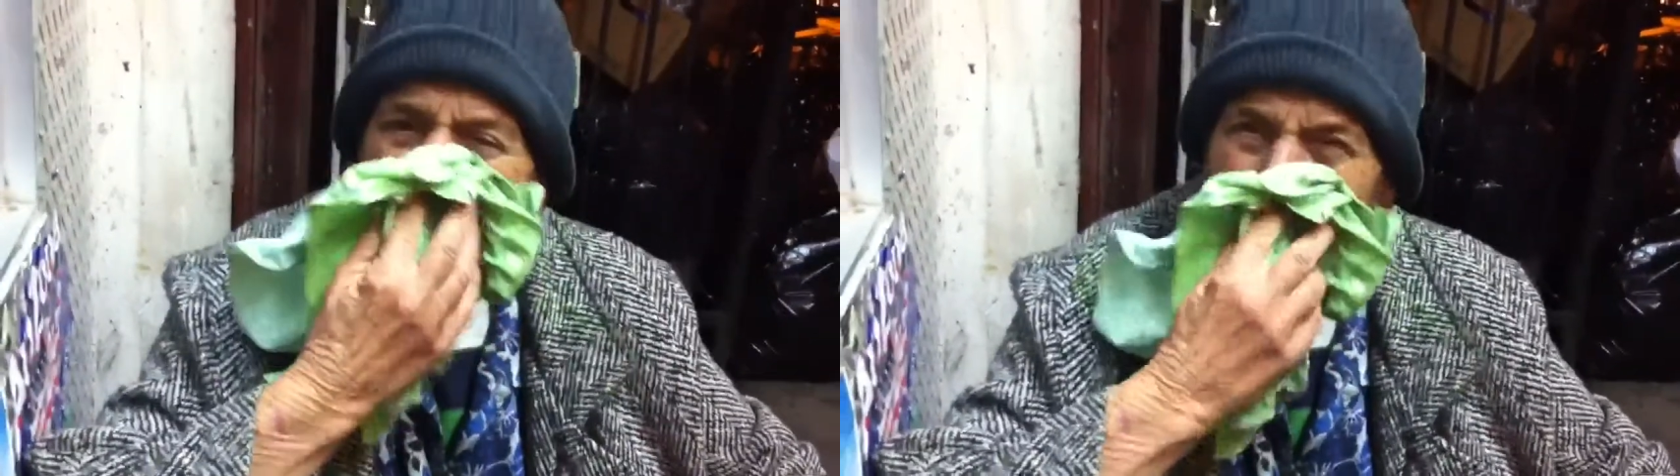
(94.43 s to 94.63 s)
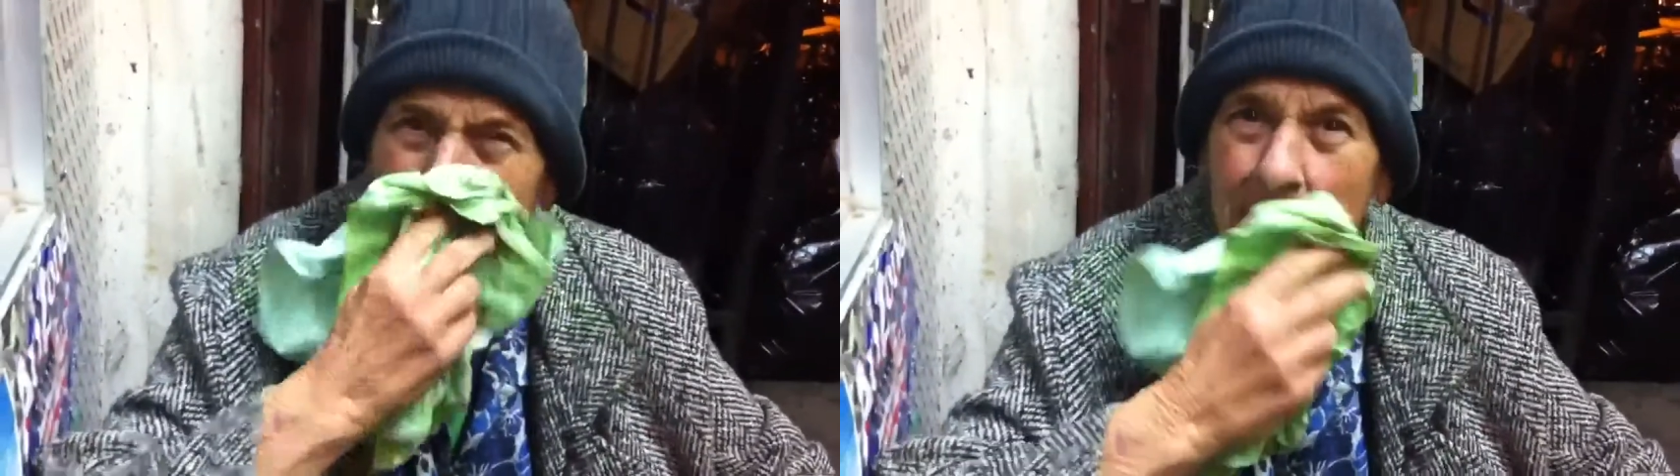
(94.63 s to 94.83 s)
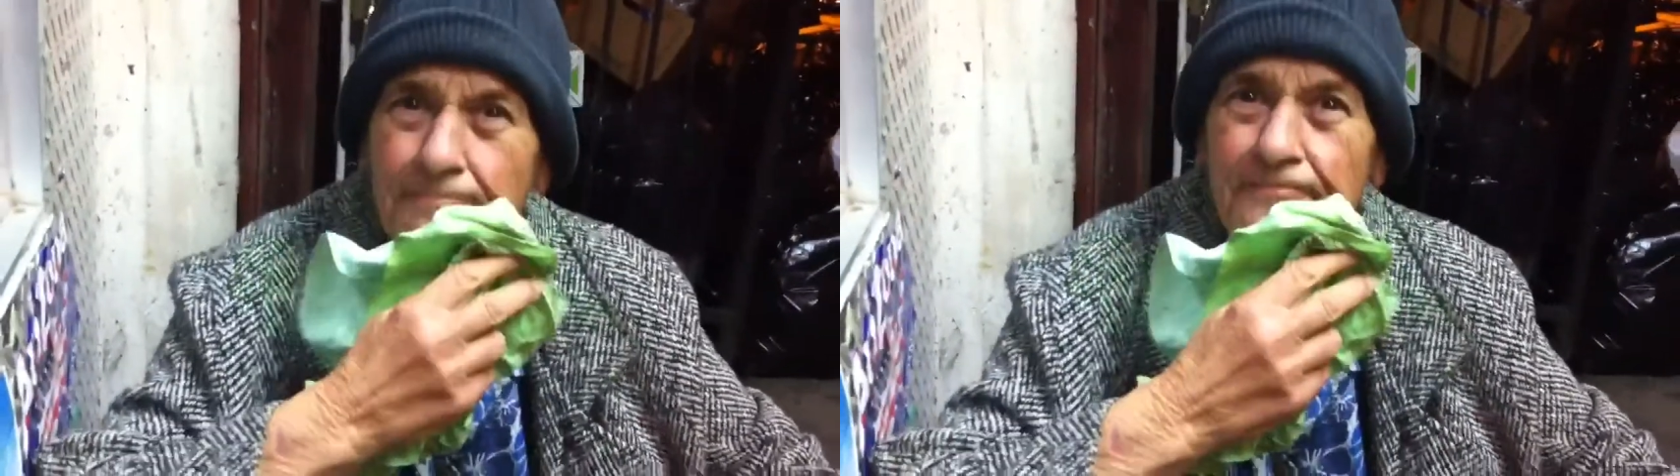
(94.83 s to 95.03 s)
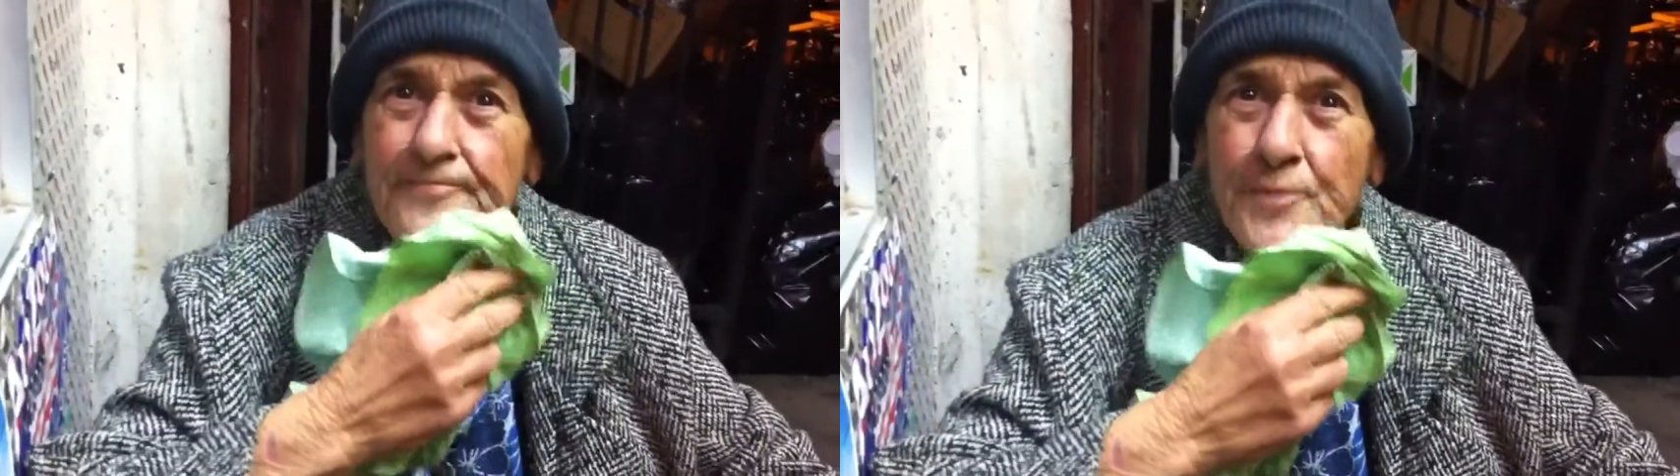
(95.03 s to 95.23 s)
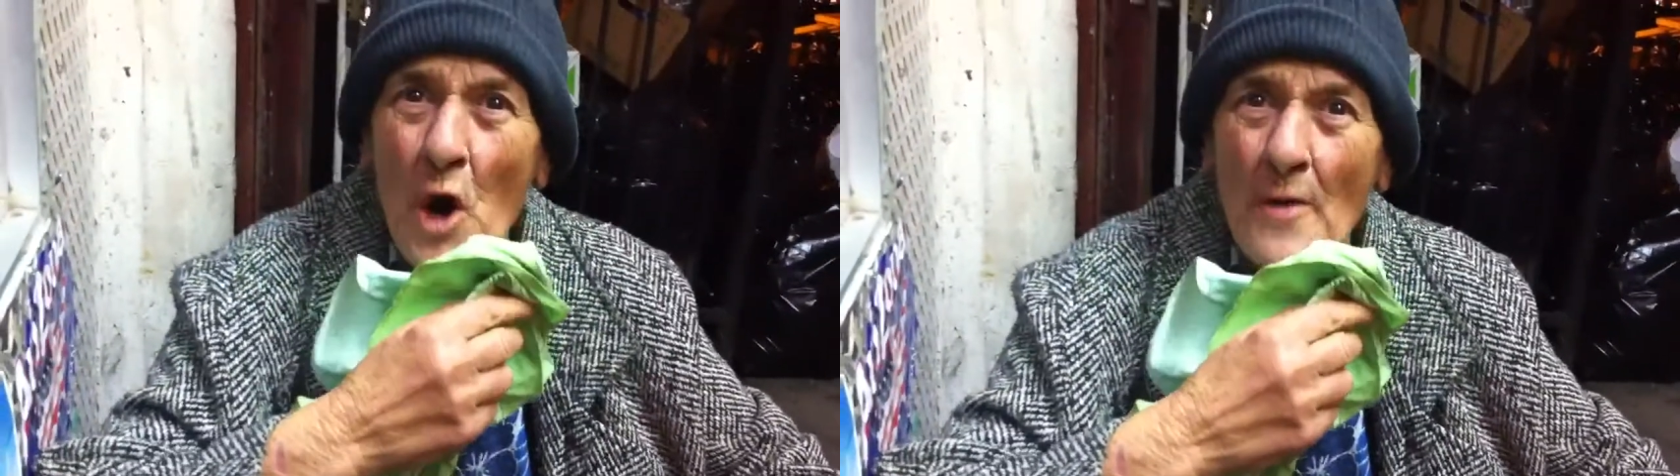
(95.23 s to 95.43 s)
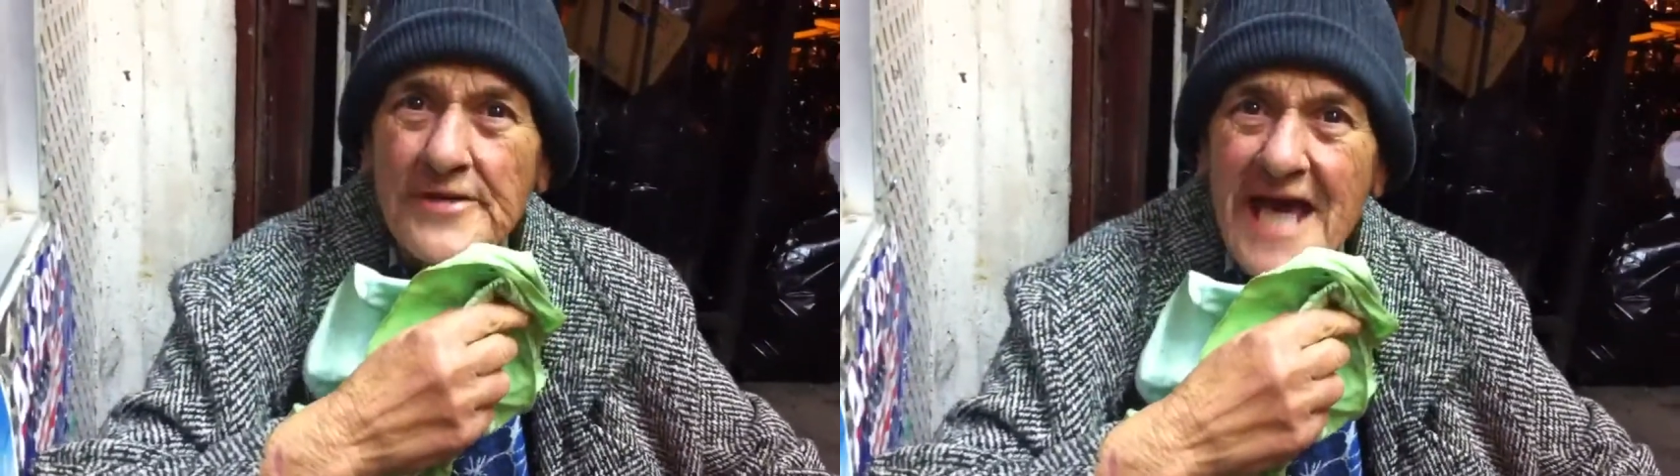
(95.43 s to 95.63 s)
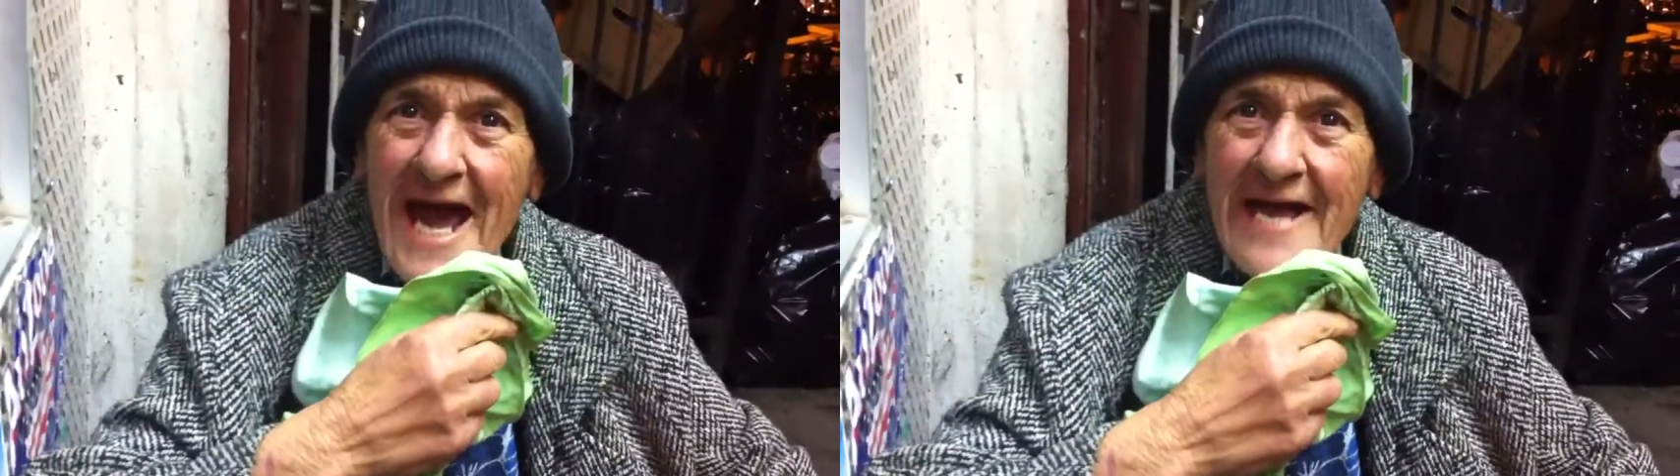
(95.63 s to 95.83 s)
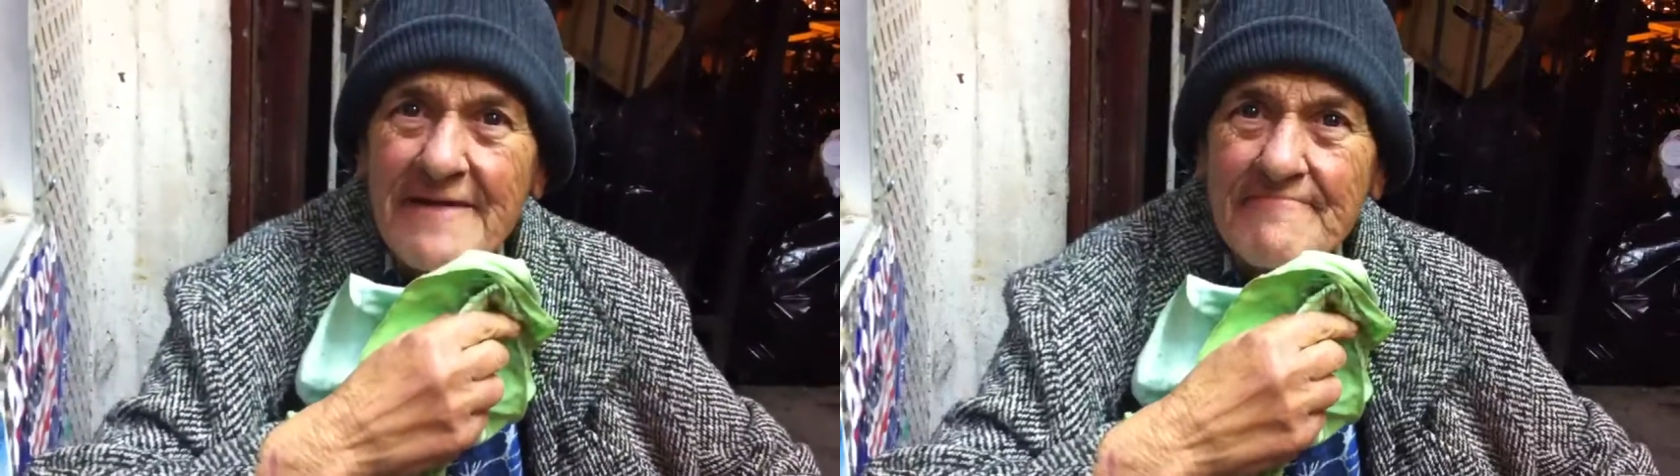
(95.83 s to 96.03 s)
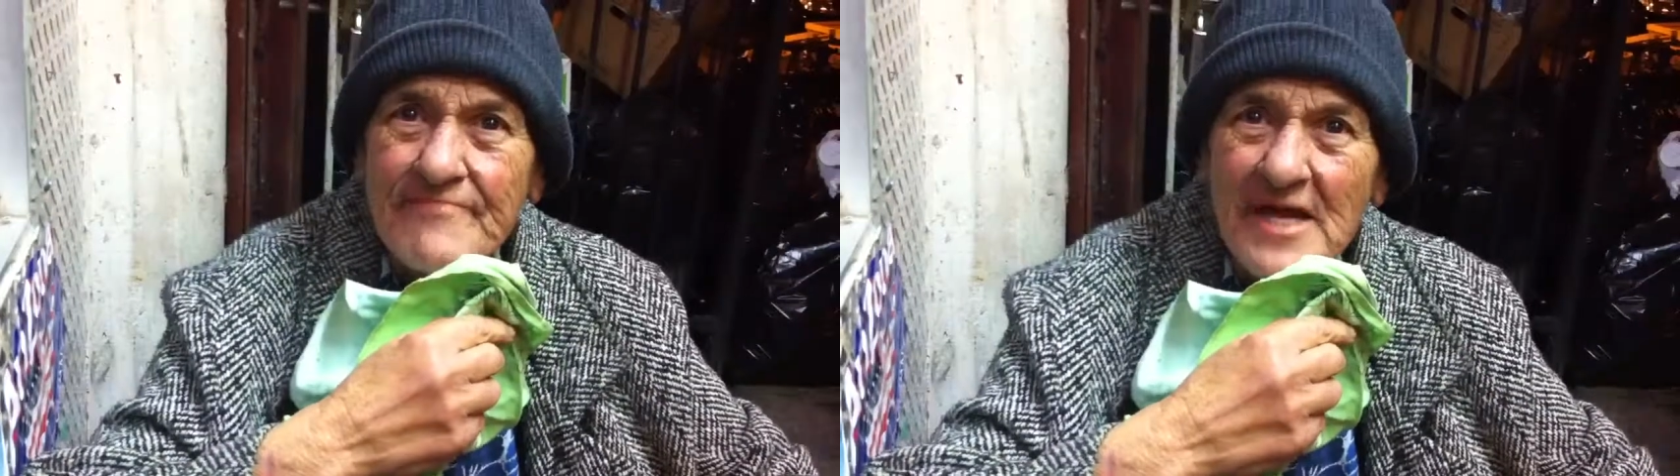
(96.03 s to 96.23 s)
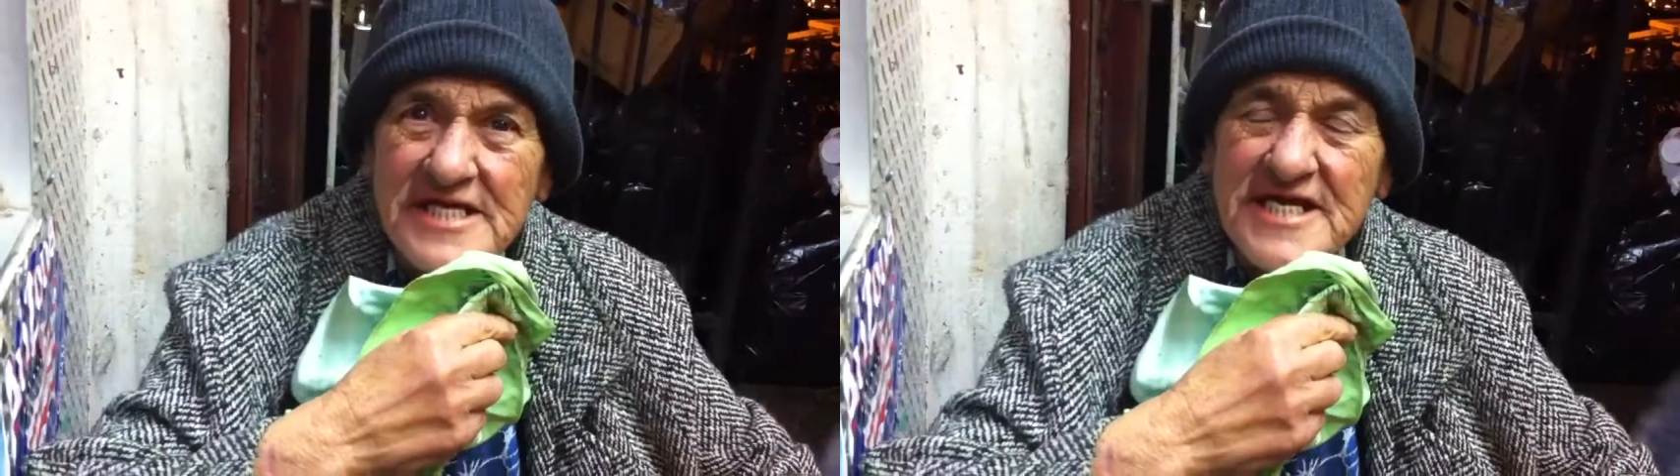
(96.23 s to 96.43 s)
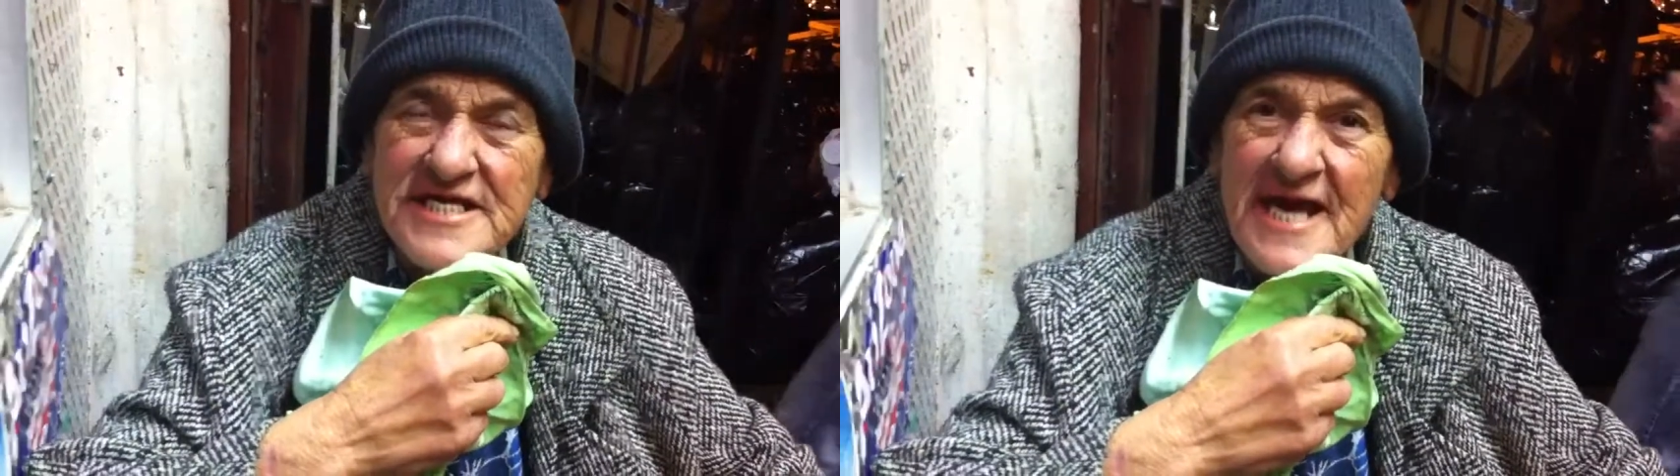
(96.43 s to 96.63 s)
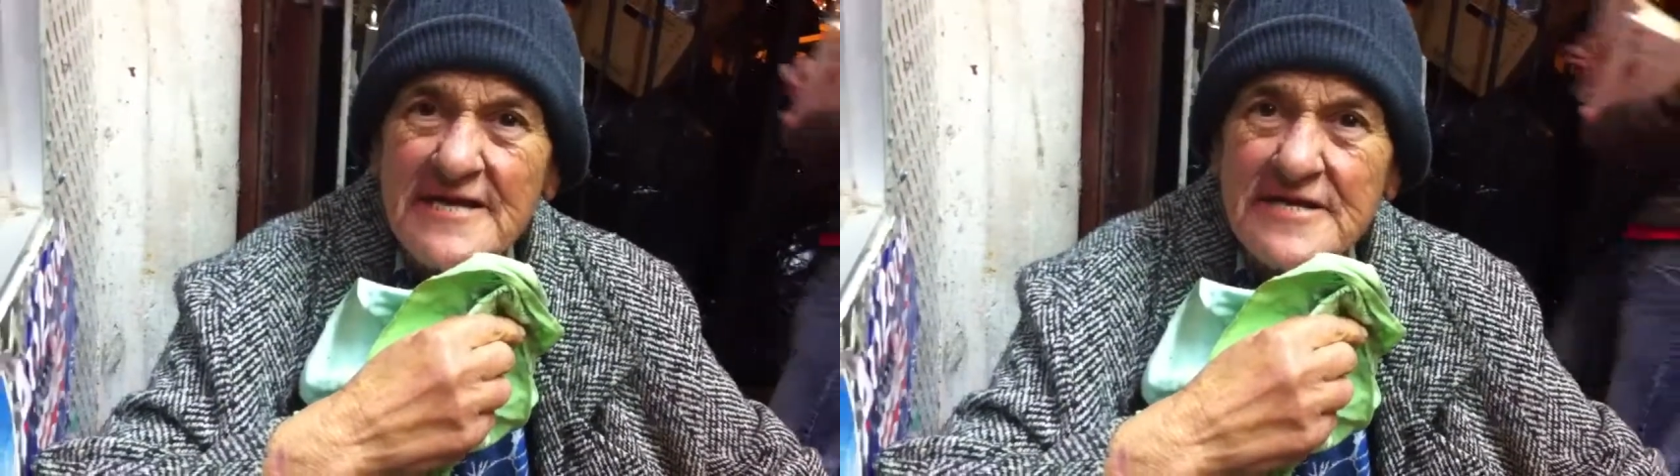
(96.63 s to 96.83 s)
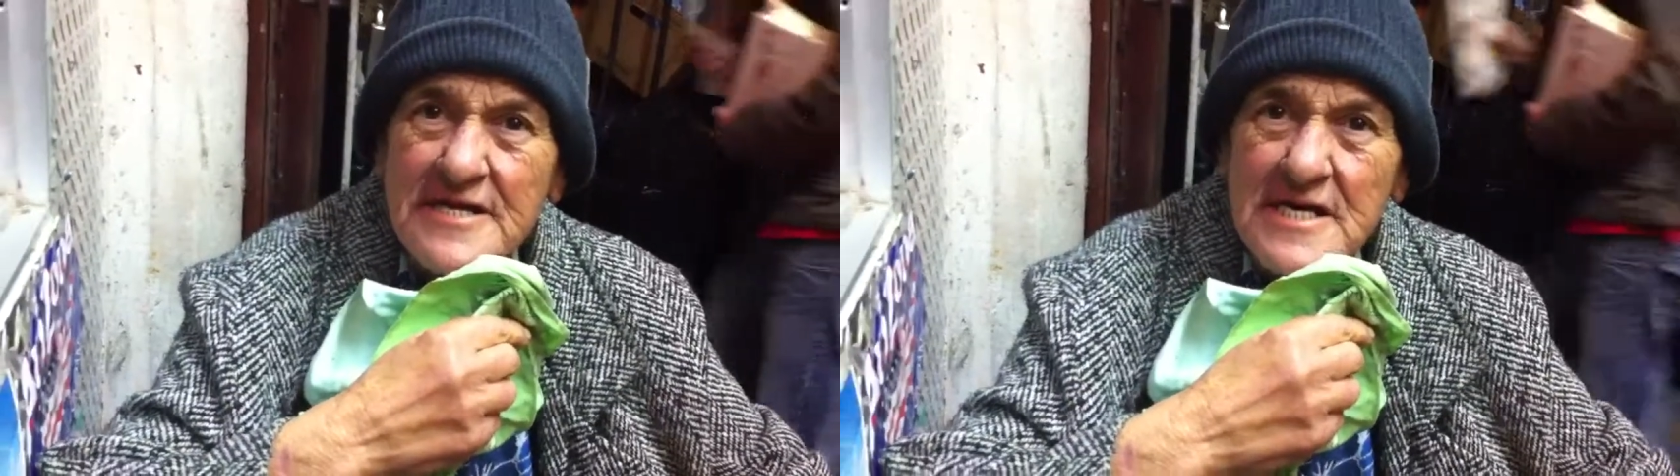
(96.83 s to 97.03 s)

I'm pure Italian descent.